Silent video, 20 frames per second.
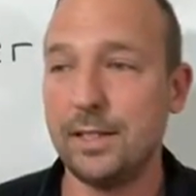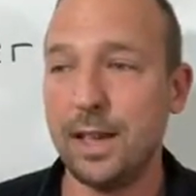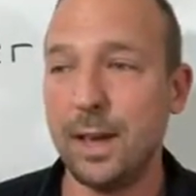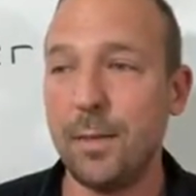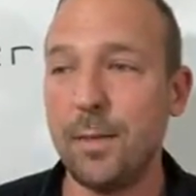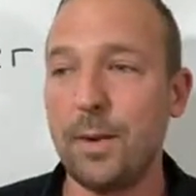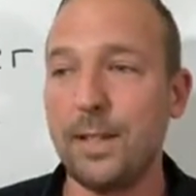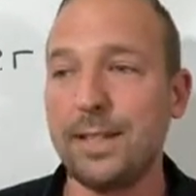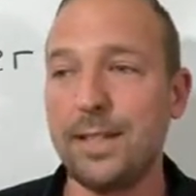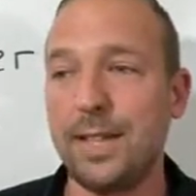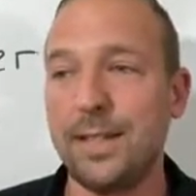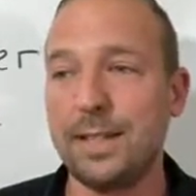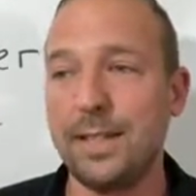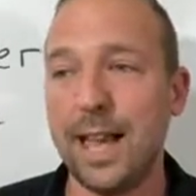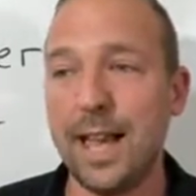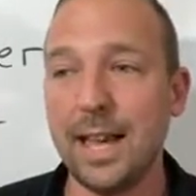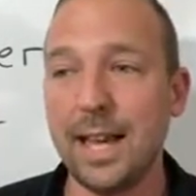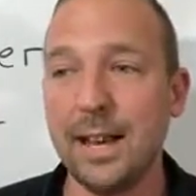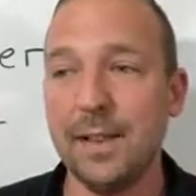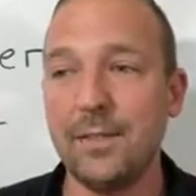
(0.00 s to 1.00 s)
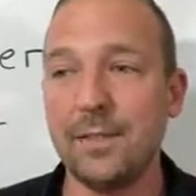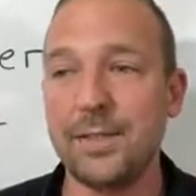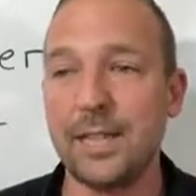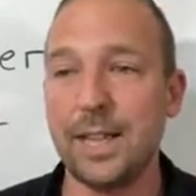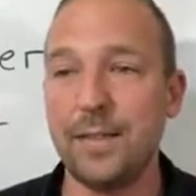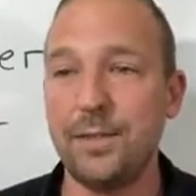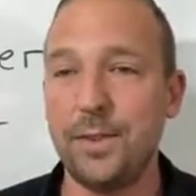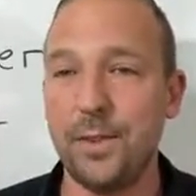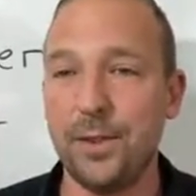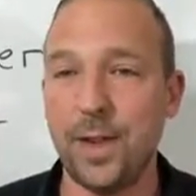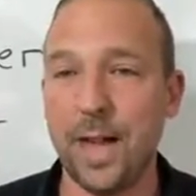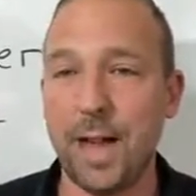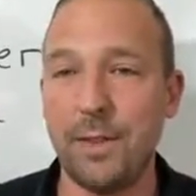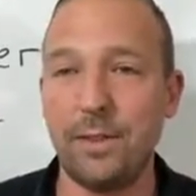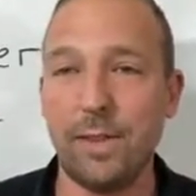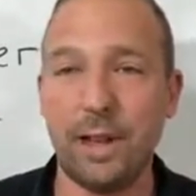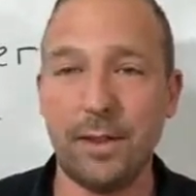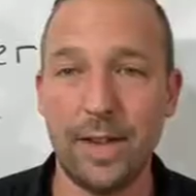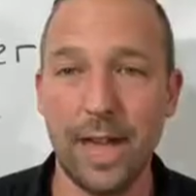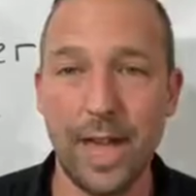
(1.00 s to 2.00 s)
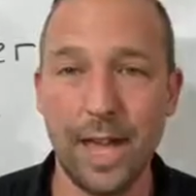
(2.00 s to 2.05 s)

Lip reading: I want to say negative, say if you have a lot of